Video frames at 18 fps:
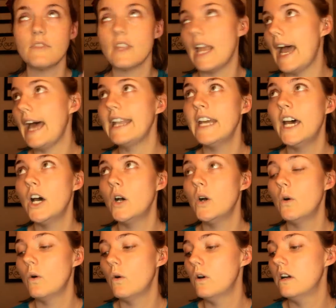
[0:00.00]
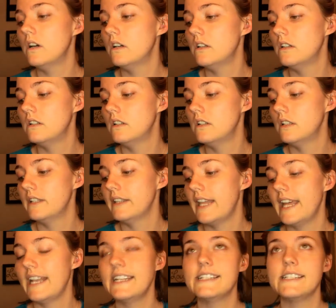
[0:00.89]
I know
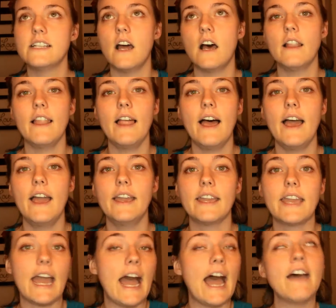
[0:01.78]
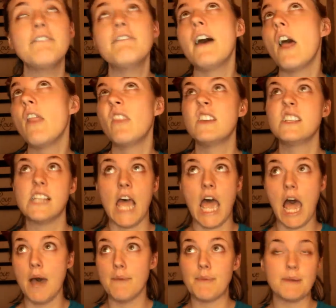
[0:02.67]
that it's not like I found this app.